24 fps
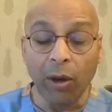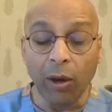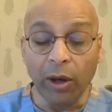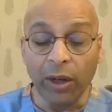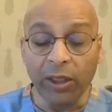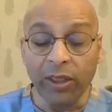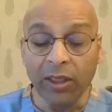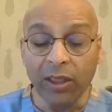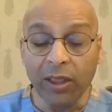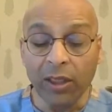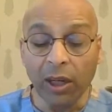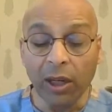
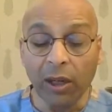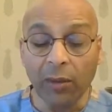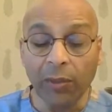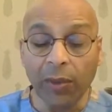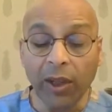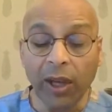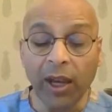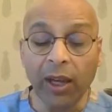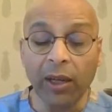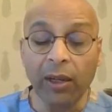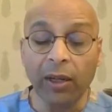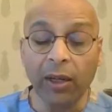Instead of
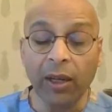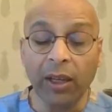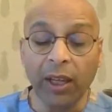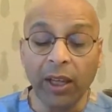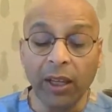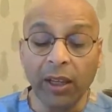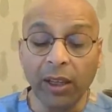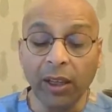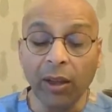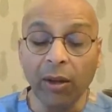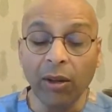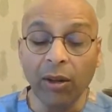that,
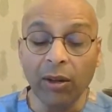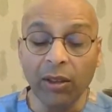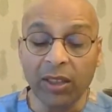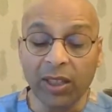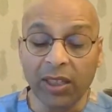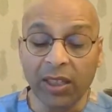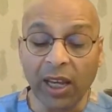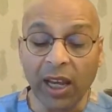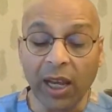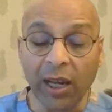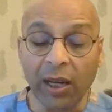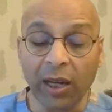in the
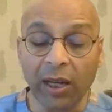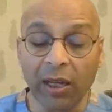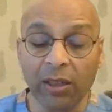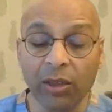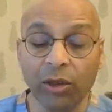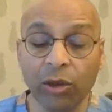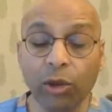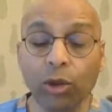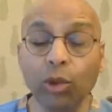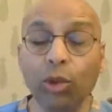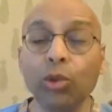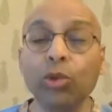salads,
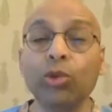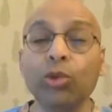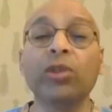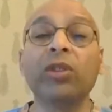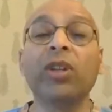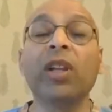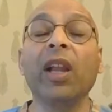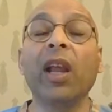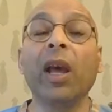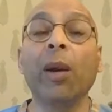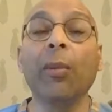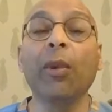use
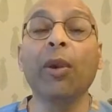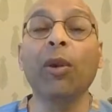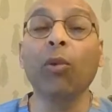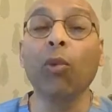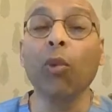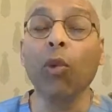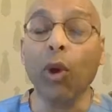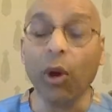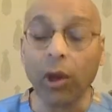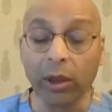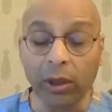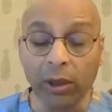lemon
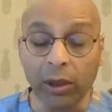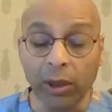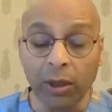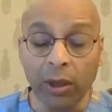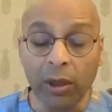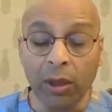water,